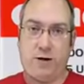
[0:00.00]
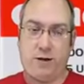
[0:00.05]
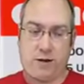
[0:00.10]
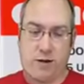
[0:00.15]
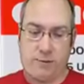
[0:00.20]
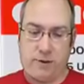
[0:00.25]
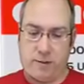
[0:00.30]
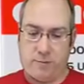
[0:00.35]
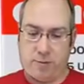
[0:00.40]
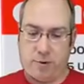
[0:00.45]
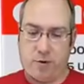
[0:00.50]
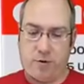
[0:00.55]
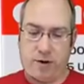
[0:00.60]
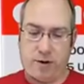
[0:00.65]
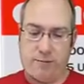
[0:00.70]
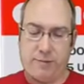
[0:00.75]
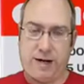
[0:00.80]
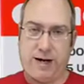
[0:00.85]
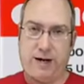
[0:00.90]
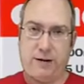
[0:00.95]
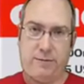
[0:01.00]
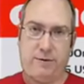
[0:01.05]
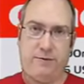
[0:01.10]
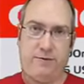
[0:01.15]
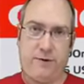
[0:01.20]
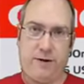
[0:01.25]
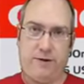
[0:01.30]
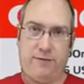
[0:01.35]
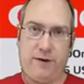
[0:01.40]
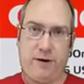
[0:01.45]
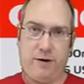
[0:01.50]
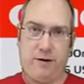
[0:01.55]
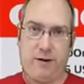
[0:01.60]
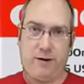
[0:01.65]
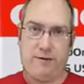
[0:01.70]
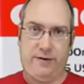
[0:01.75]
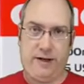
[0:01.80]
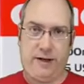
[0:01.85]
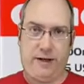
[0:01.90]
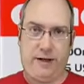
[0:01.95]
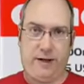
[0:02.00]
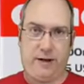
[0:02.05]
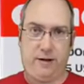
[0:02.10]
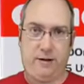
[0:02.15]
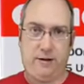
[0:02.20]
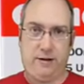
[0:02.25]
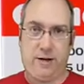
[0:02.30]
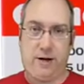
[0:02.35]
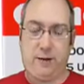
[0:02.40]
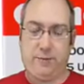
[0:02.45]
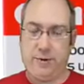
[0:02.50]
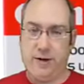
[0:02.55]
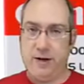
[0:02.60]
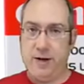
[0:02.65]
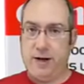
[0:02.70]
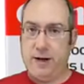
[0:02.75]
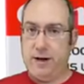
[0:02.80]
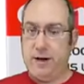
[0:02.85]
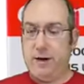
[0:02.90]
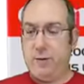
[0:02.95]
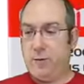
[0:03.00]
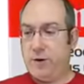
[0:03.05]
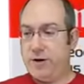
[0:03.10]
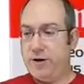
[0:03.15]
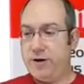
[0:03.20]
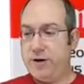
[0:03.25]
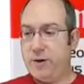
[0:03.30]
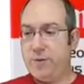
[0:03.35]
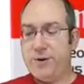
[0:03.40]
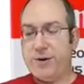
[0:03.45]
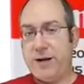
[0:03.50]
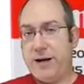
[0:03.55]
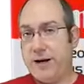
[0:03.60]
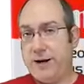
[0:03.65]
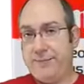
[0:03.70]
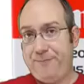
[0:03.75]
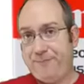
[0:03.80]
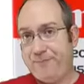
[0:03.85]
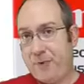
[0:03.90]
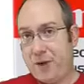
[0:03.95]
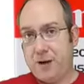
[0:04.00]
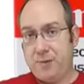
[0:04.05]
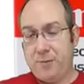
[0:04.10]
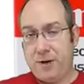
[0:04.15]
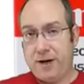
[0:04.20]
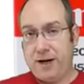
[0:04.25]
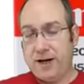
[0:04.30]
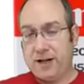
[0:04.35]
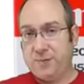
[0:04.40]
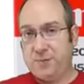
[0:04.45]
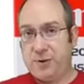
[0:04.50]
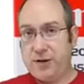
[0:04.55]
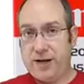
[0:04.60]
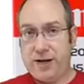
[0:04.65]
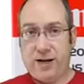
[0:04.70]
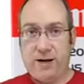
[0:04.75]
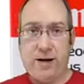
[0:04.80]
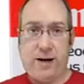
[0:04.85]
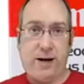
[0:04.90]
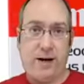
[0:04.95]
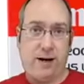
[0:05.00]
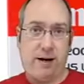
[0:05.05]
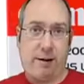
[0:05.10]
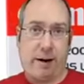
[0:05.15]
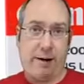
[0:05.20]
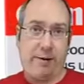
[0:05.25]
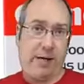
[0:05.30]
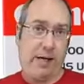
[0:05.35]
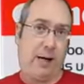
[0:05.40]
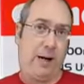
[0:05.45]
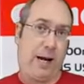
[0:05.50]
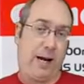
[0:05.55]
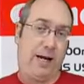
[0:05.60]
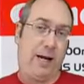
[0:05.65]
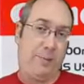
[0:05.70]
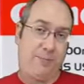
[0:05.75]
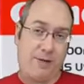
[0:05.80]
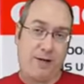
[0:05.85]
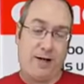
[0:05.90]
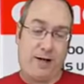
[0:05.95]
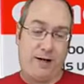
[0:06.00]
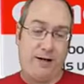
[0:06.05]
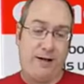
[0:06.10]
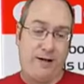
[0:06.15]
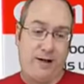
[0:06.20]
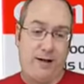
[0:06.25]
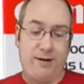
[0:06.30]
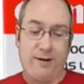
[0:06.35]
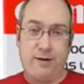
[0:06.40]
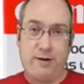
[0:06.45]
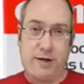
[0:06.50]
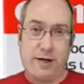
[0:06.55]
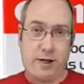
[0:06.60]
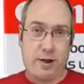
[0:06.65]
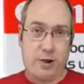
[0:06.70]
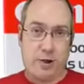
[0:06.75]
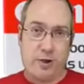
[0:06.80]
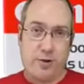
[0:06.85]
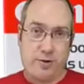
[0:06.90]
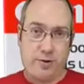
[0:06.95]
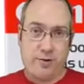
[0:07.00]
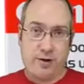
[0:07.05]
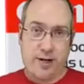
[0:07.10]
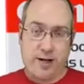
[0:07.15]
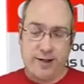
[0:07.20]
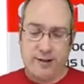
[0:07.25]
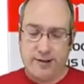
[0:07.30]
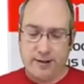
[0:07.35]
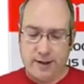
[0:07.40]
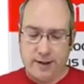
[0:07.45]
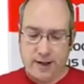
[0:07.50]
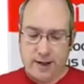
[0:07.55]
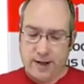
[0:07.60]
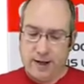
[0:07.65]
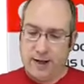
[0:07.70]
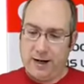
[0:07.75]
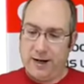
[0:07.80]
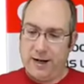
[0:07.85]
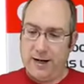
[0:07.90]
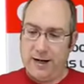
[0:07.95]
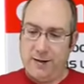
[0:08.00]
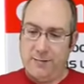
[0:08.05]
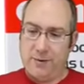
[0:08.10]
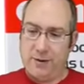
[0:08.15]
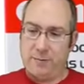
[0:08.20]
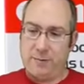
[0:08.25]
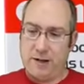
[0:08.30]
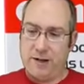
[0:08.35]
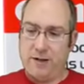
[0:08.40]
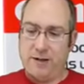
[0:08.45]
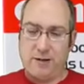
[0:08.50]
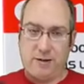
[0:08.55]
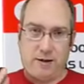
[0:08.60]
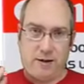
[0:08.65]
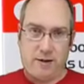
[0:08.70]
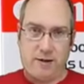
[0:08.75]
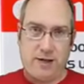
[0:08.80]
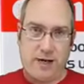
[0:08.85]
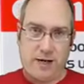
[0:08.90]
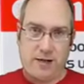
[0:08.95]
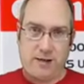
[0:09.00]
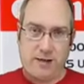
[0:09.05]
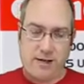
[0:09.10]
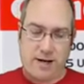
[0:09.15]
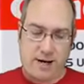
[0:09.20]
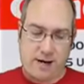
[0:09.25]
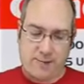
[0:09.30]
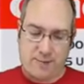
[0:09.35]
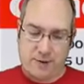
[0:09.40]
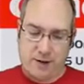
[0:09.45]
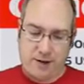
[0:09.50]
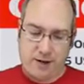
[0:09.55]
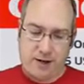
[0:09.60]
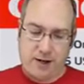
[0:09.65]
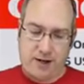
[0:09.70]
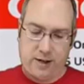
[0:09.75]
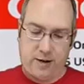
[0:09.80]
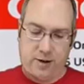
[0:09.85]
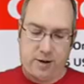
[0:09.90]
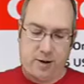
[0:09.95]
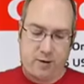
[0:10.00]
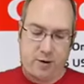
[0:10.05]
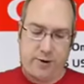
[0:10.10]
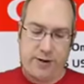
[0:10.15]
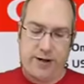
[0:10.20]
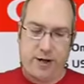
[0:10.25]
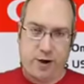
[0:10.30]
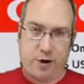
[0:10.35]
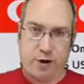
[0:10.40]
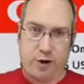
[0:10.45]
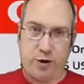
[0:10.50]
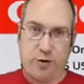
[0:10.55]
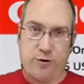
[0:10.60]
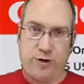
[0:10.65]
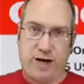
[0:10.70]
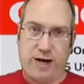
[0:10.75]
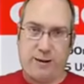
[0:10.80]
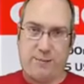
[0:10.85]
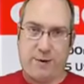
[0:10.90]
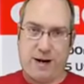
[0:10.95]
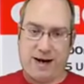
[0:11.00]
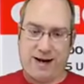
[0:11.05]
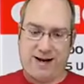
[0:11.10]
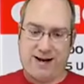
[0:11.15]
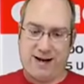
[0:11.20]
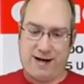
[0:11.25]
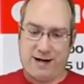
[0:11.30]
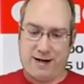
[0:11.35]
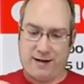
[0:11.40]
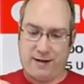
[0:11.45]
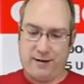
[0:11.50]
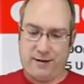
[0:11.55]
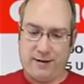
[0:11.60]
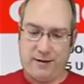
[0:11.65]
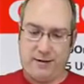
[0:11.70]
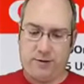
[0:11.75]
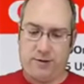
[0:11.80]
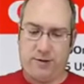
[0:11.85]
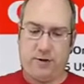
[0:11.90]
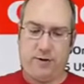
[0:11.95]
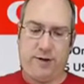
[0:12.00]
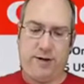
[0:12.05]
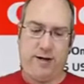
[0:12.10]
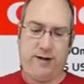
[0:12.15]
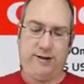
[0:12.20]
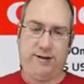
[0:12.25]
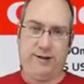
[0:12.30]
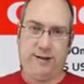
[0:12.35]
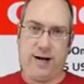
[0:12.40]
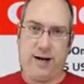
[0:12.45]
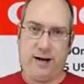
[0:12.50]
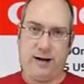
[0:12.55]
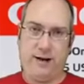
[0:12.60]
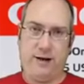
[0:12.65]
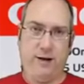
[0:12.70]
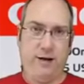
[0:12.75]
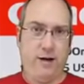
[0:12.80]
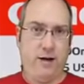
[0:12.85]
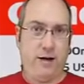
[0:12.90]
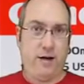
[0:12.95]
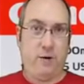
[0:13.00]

It's going to be a broken bottom of the cup. When you're done with that, my next plan, I kept it undone so I could show you guys. But basically, you take the top and you're going to want to glue that back on so that it's solid.